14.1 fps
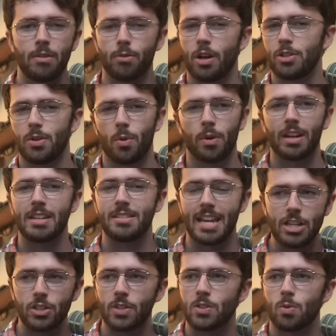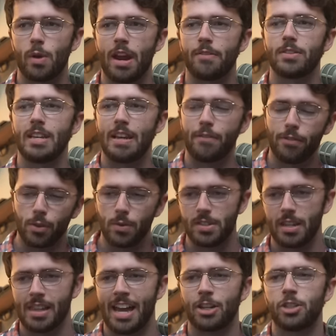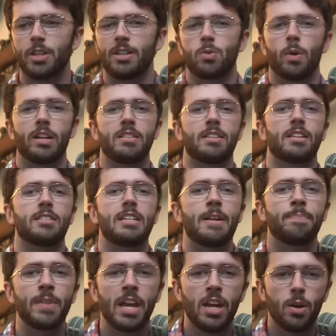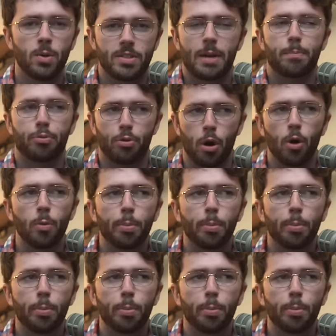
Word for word: Russian organizations, whatever, to influence the election in 2016, it was like pro